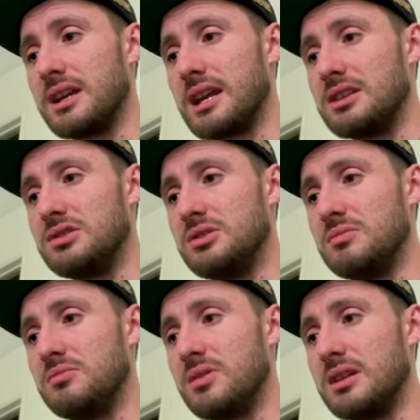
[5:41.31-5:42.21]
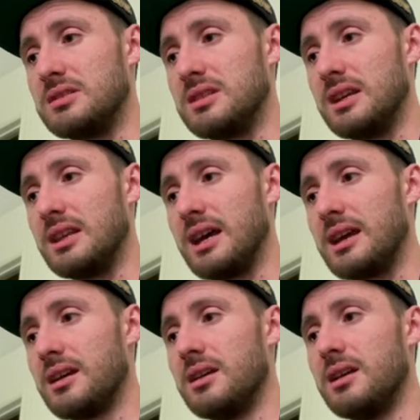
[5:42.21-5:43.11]
Like, as you can see,
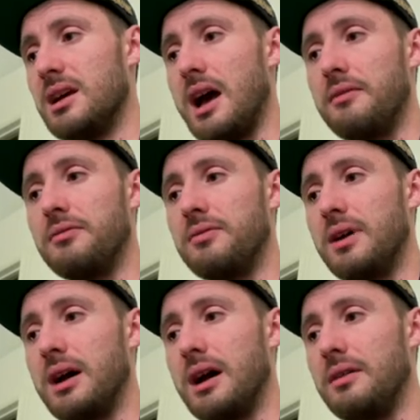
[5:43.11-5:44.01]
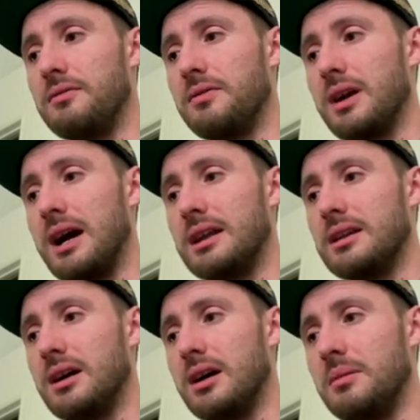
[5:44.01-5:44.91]
like I've
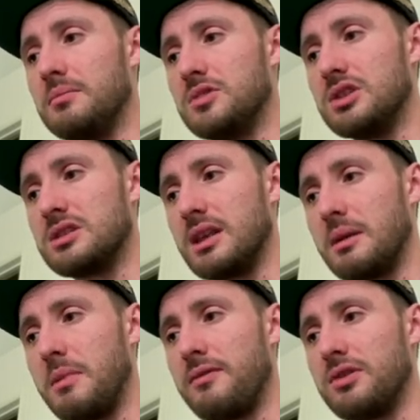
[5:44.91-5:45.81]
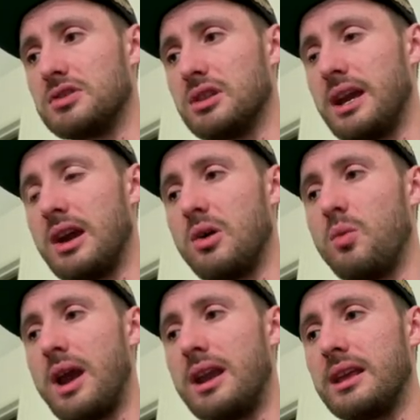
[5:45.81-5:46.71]
got just like my first layer
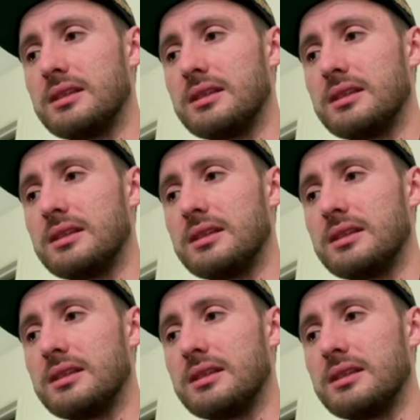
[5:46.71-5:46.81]
waiting.